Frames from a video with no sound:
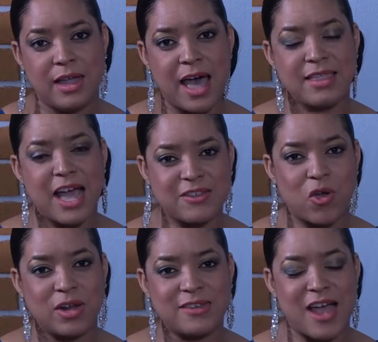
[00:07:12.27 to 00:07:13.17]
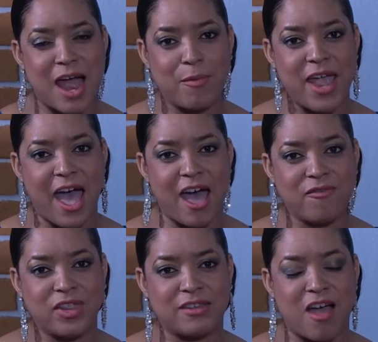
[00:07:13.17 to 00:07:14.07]
And that's all the time we have
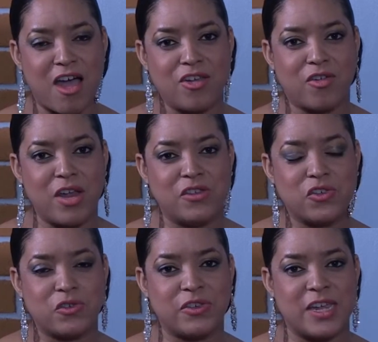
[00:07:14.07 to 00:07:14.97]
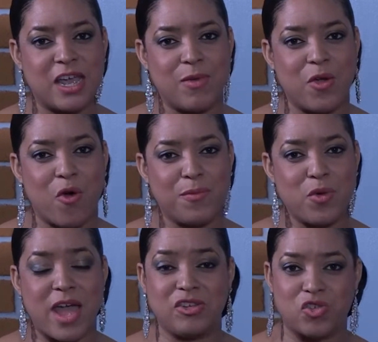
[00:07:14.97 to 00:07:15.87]
for the Tarnia Green Show today. We hope
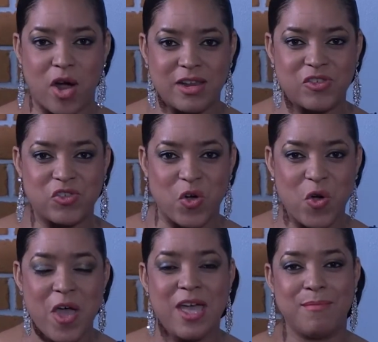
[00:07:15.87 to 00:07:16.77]
you enjoyed the show.